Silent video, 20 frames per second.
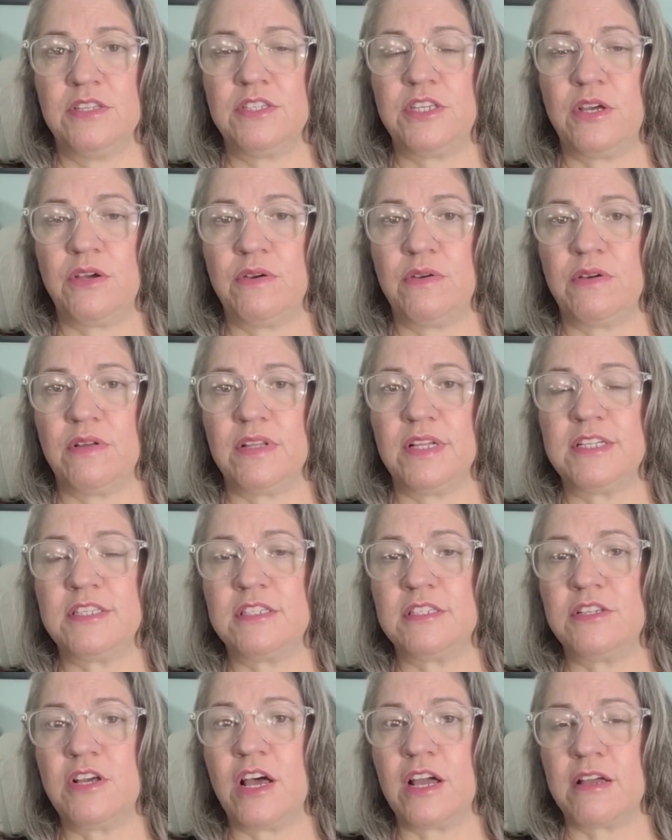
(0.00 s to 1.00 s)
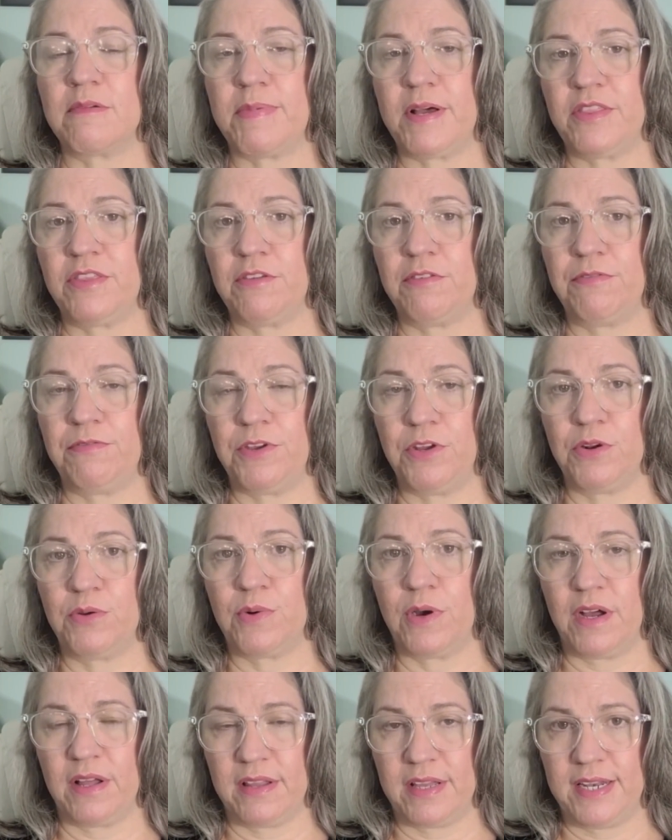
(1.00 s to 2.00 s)
So let's talk about the food
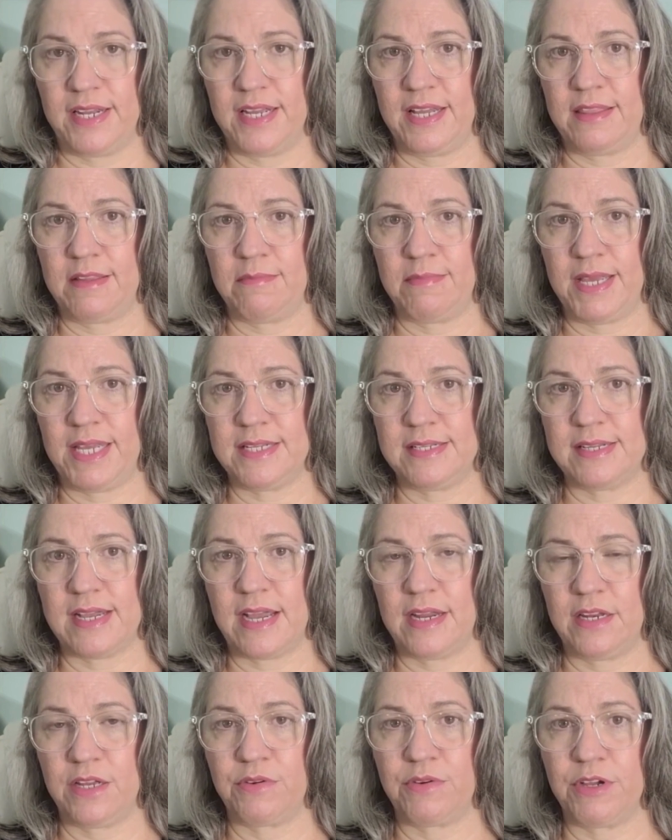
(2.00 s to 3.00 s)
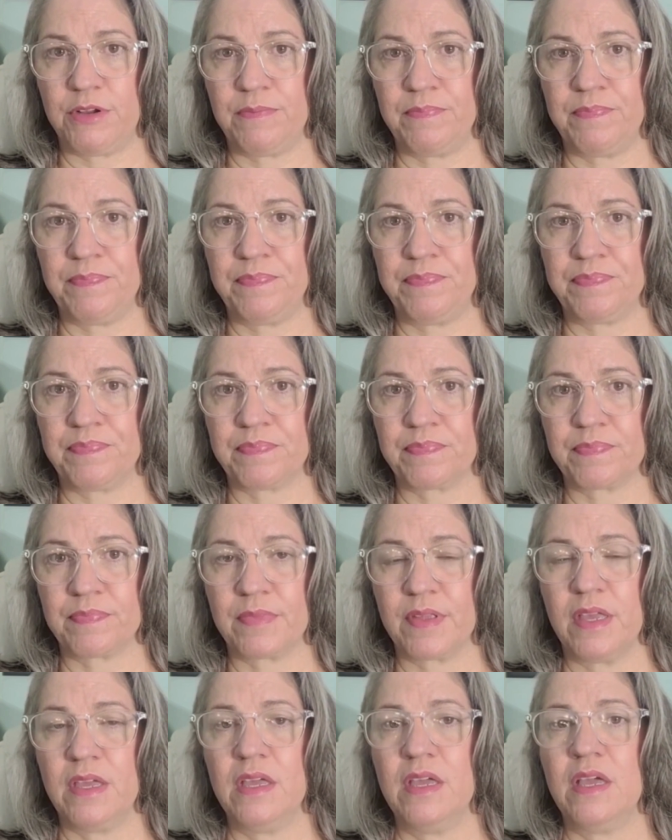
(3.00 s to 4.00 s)
quality in the main dining room.
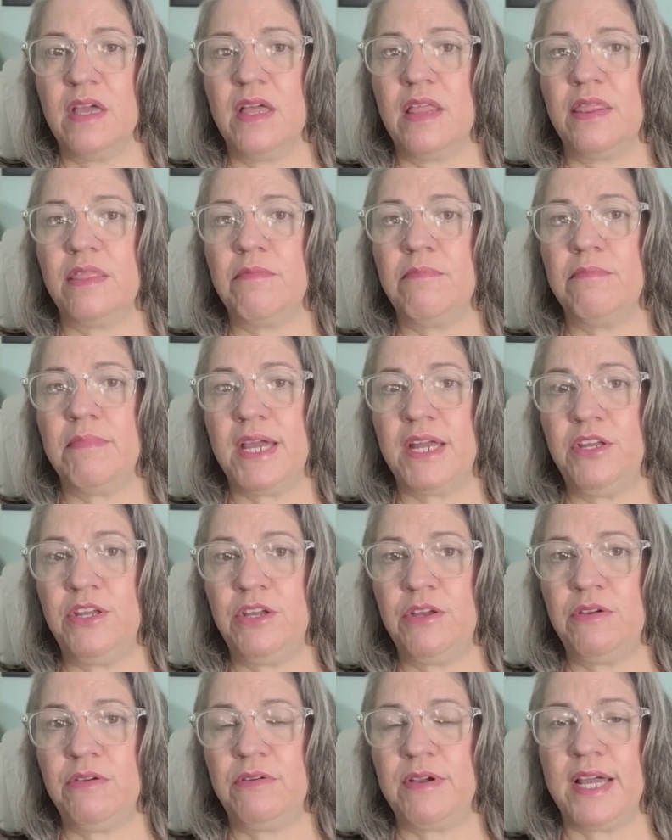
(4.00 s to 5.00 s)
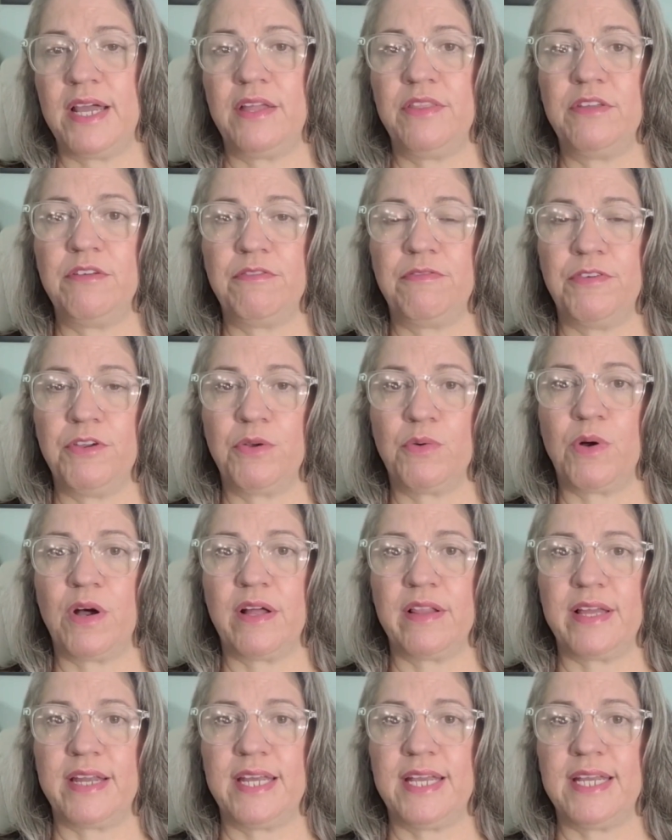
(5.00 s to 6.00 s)
The menu and the food
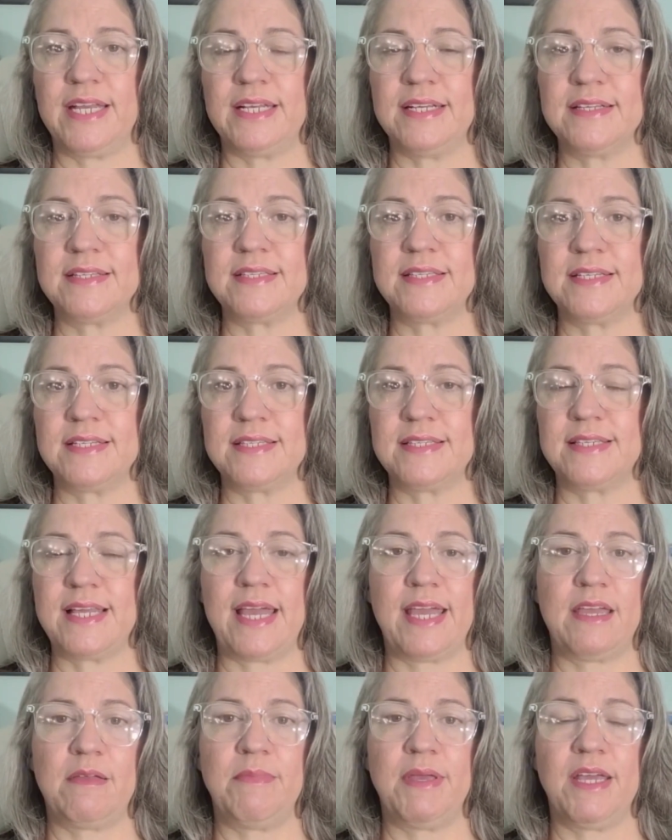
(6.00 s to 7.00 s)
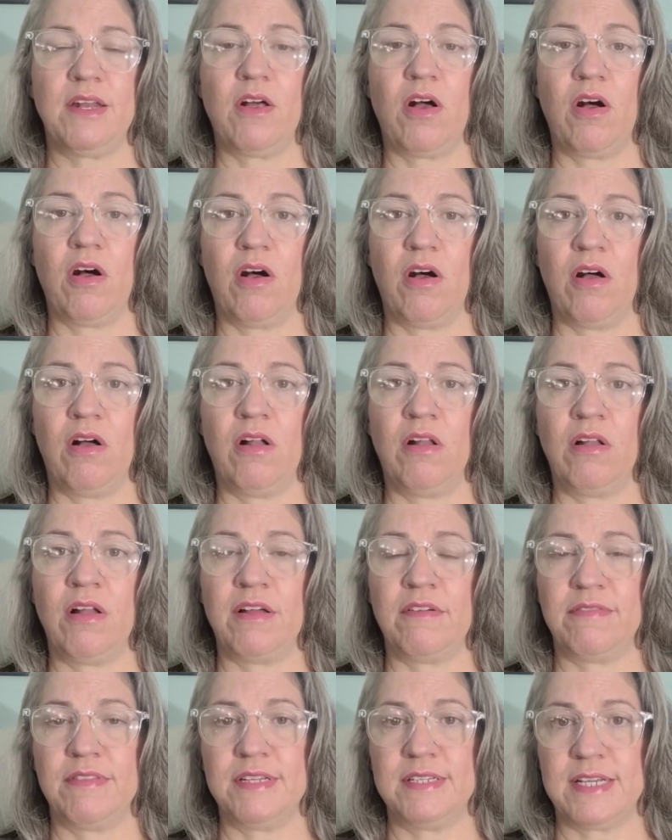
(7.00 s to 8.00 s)
quality is the same in
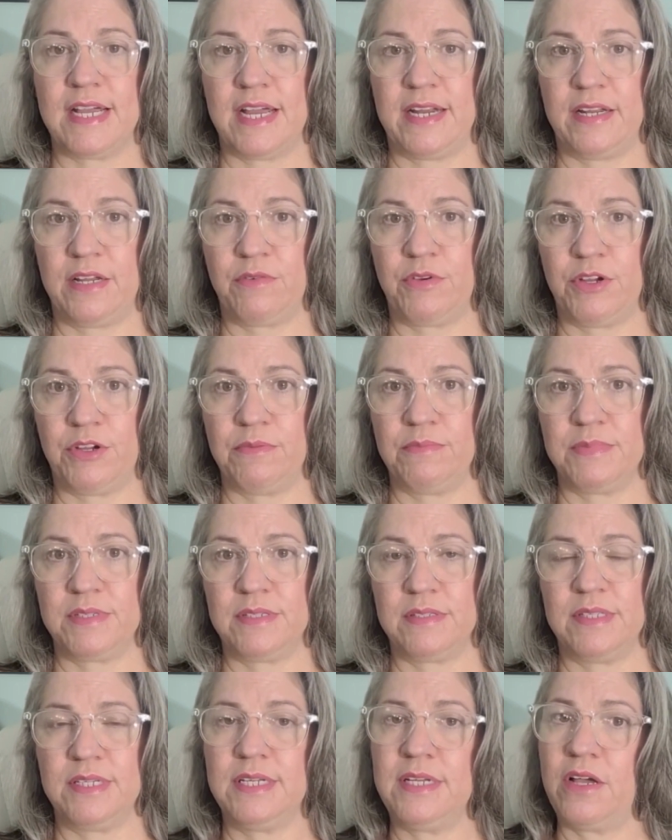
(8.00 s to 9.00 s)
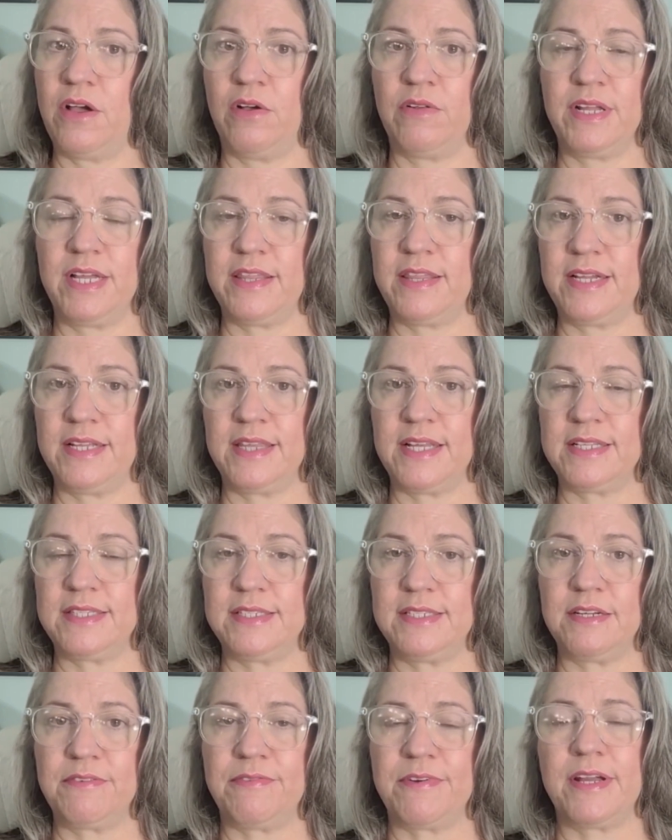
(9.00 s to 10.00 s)
all of the dining rooms. The only thing
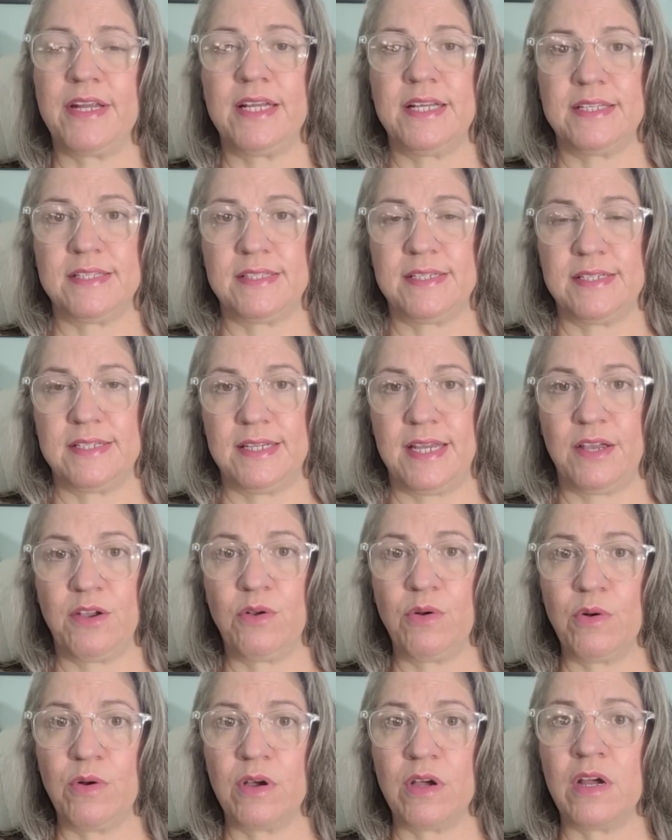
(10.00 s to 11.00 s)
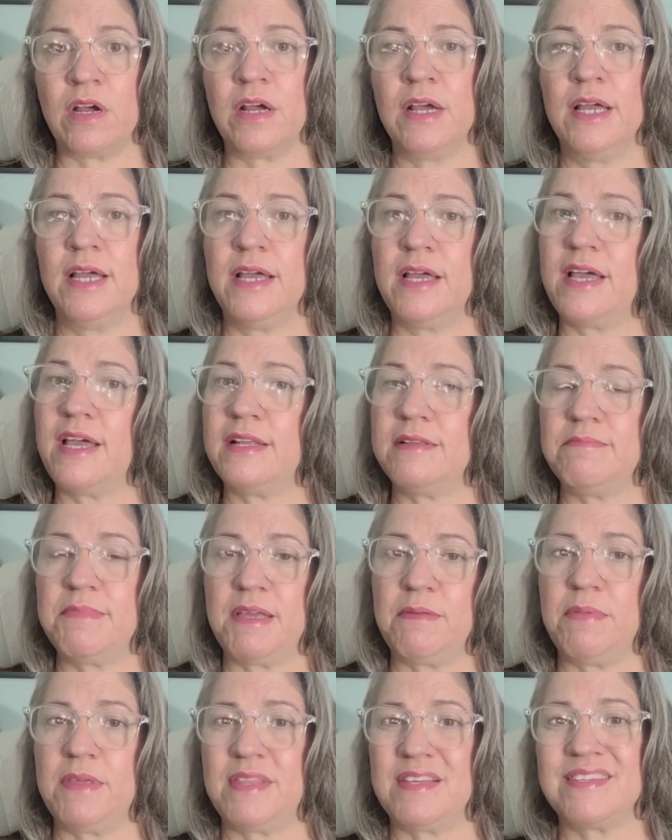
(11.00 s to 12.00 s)
that's different is the decor and
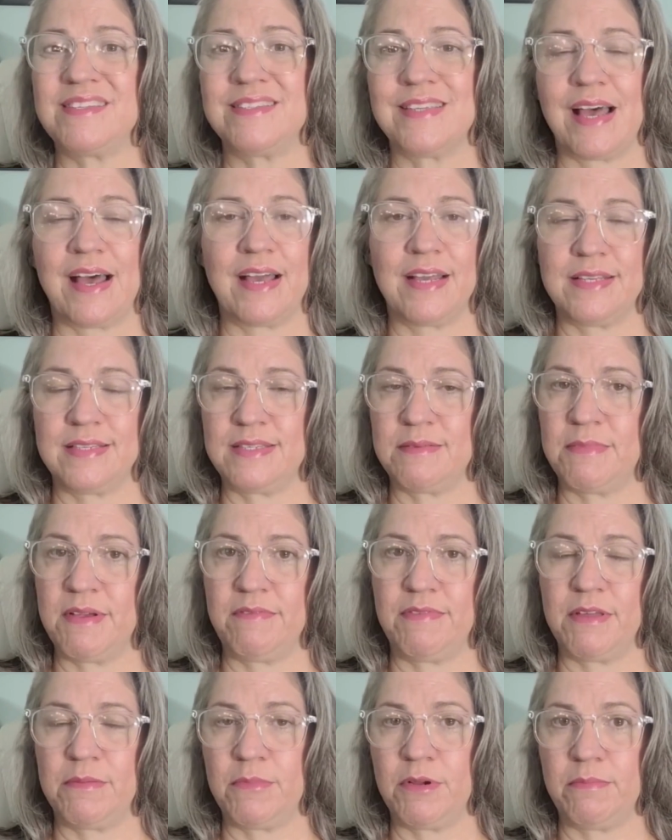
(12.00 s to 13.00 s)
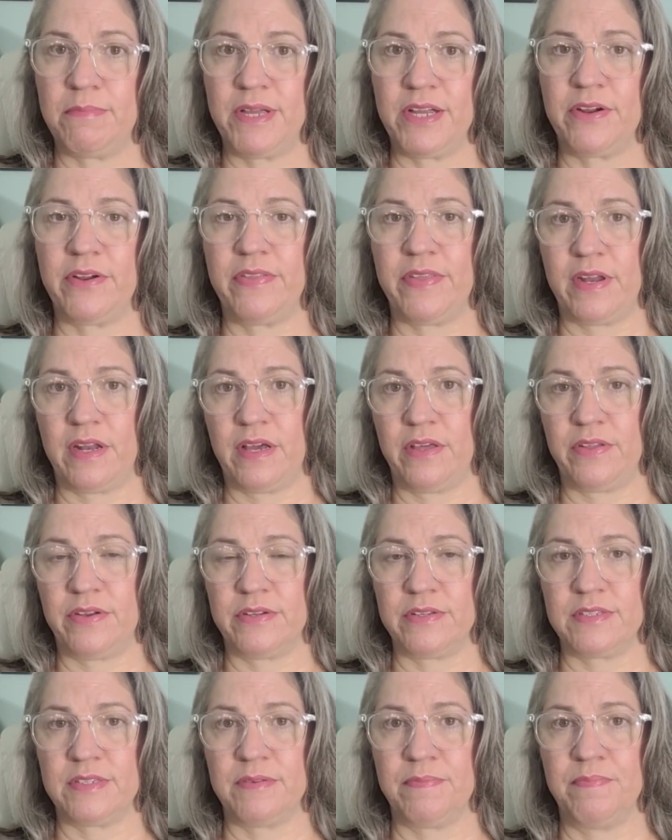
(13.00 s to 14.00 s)
maybe the size. Some of them are bigger than
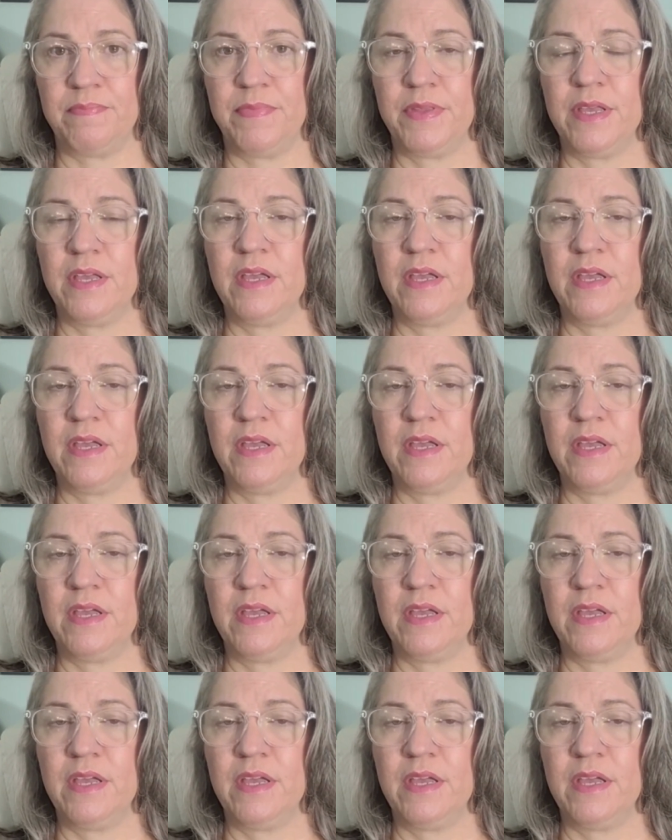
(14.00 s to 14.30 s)
others.